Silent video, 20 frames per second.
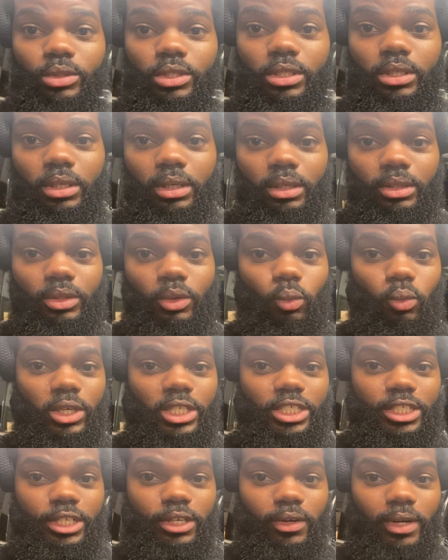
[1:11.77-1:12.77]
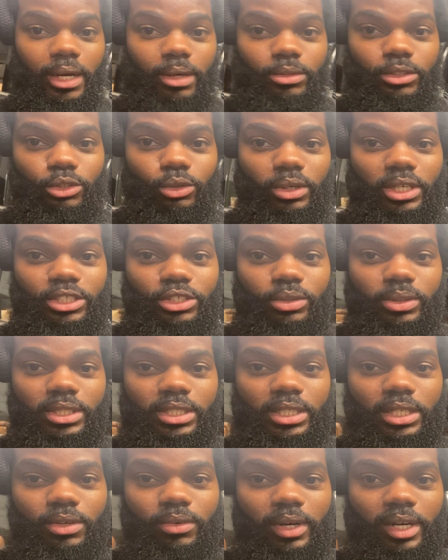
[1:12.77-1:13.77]
took the windshield out. So as you can
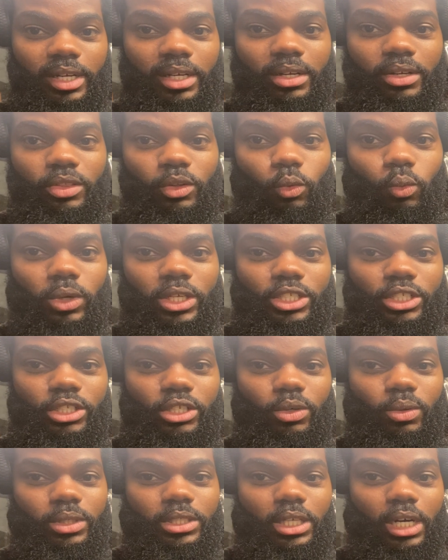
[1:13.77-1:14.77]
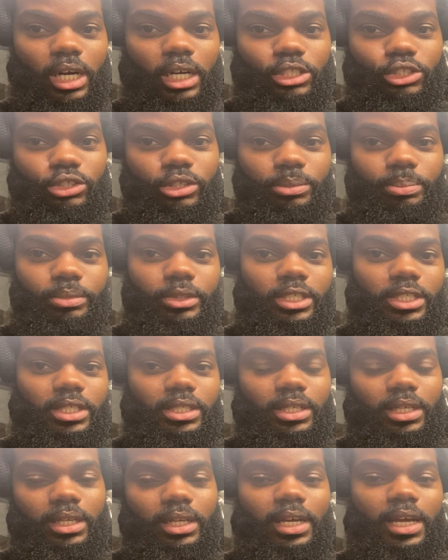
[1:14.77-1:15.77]
see right here, the windshield is
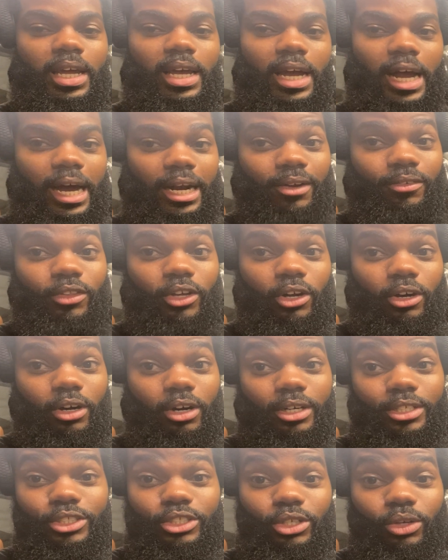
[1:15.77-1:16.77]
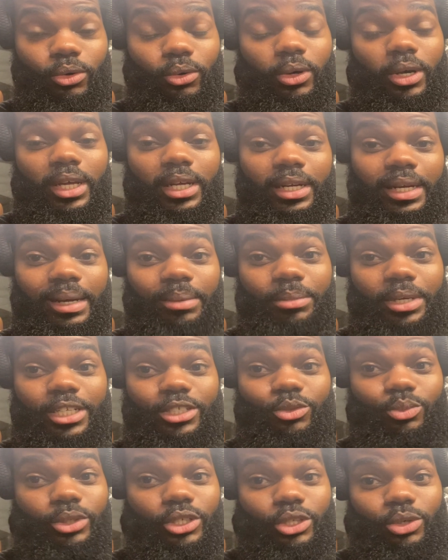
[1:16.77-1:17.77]
100% out of the car. So that
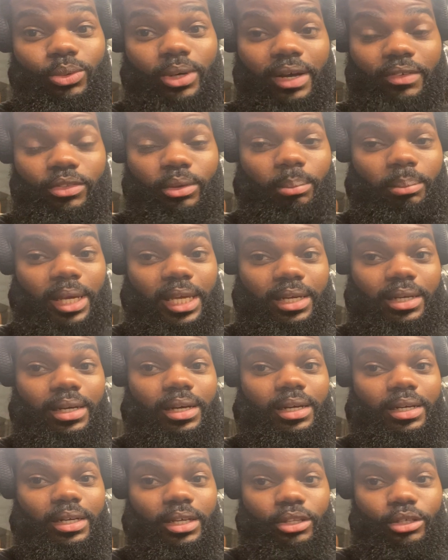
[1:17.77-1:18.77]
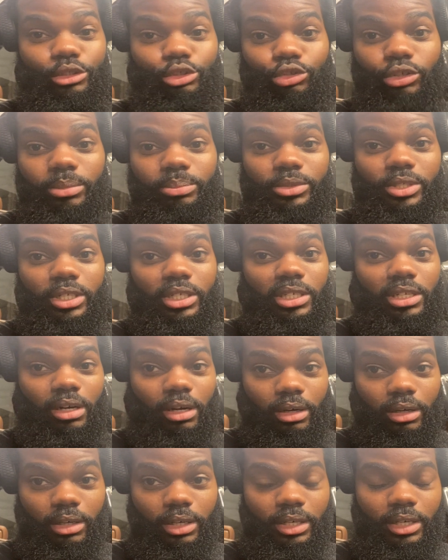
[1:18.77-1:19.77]
means we do have to make another trip to the
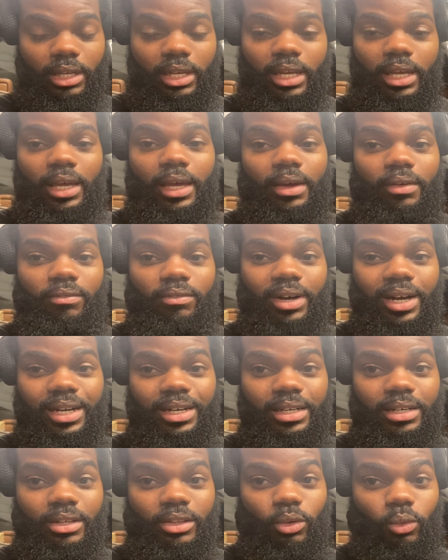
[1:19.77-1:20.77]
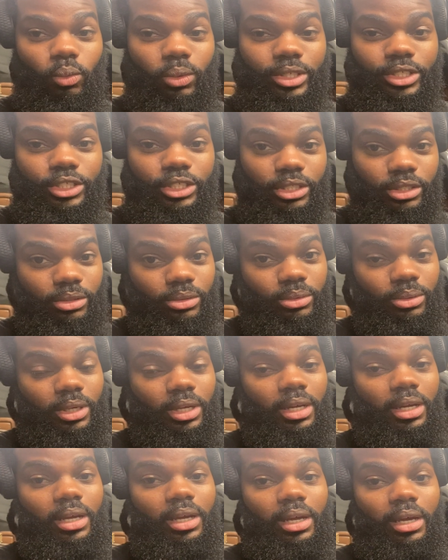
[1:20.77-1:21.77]
yard and find another windshield
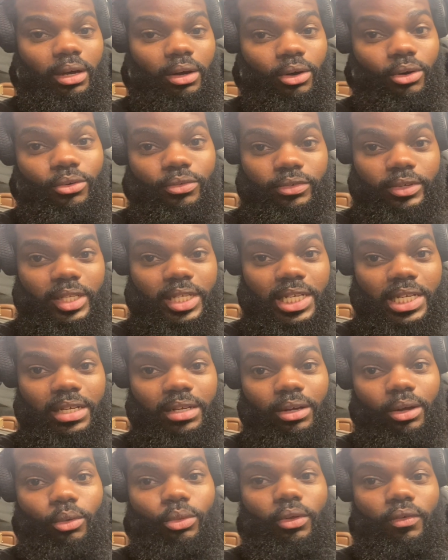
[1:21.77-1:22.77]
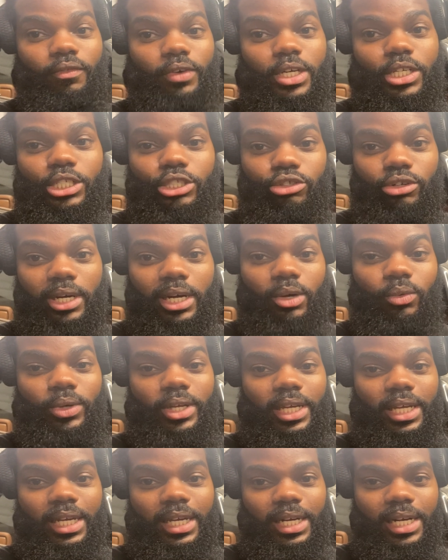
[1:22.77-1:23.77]
and hopefully on the first try, we
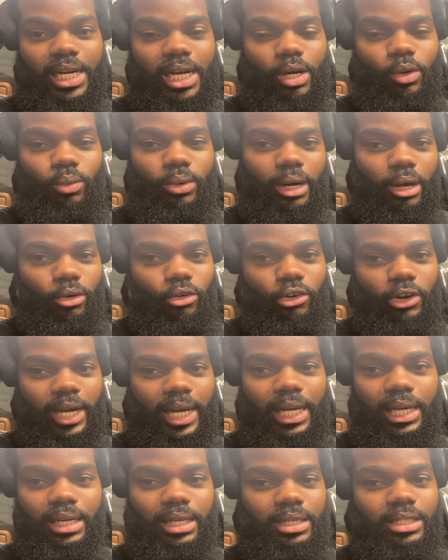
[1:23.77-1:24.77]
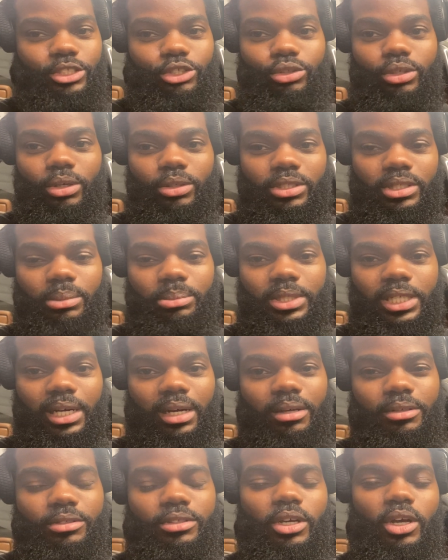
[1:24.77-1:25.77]
can get it out without cracking it. Cause you know,
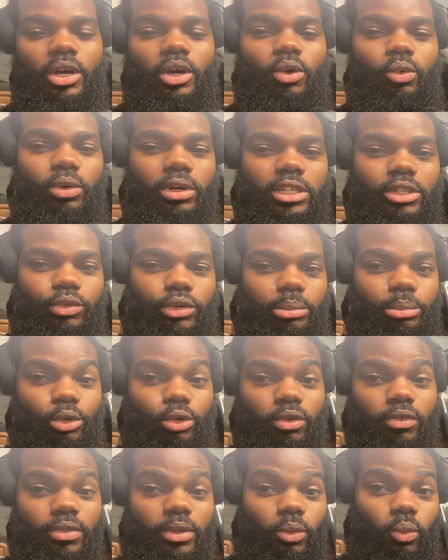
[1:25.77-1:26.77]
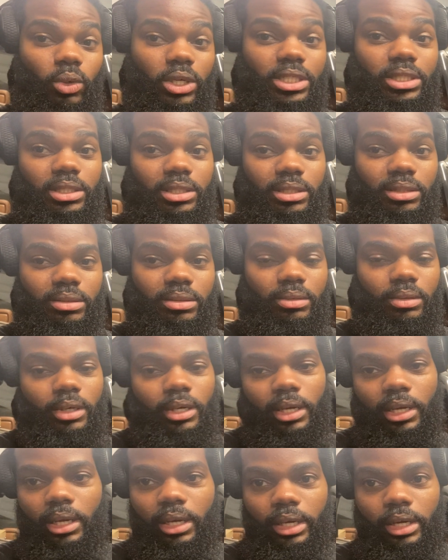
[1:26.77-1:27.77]
sometimes when you remove the windshield,
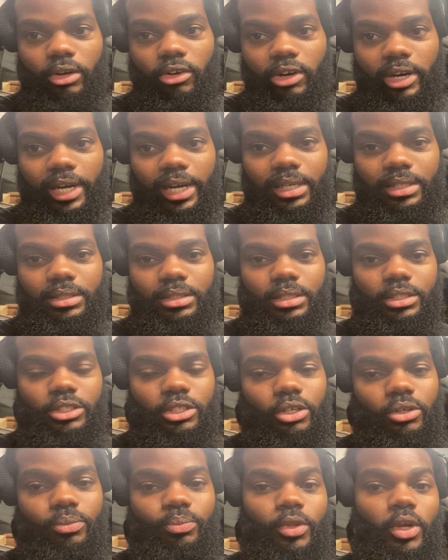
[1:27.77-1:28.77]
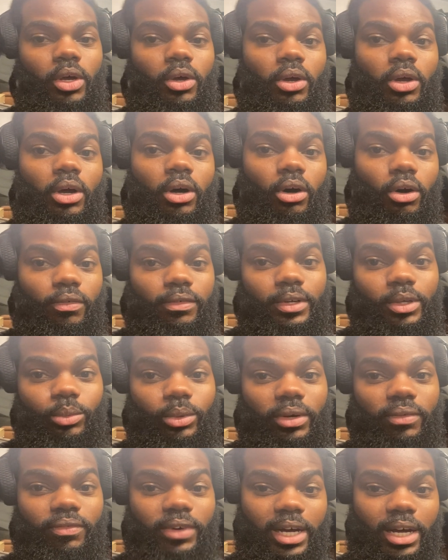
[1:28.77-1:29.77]
it cracks. So hopefully we
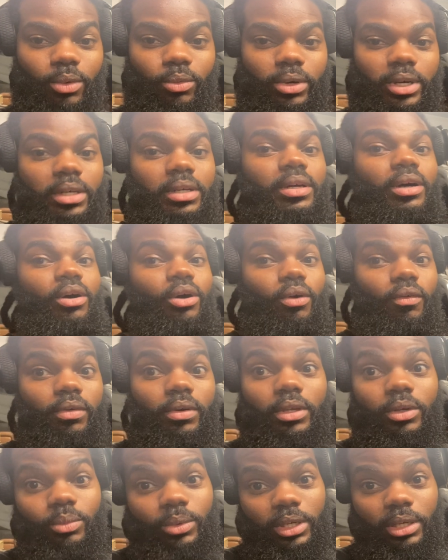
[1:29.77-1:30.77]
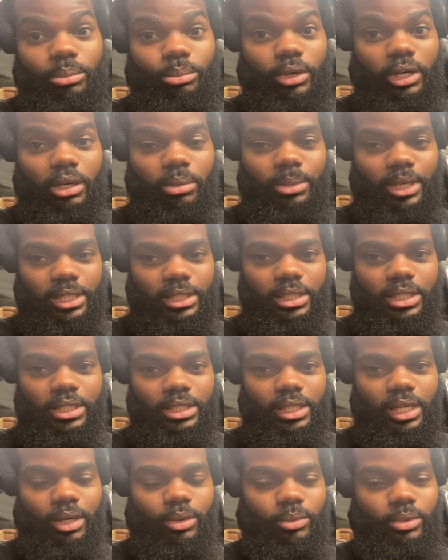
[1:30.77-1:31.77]
can find one. Hopefully we can bring it back to the
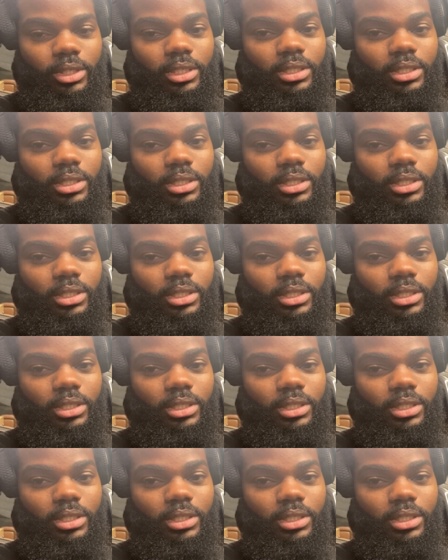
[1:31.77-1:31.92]
shop with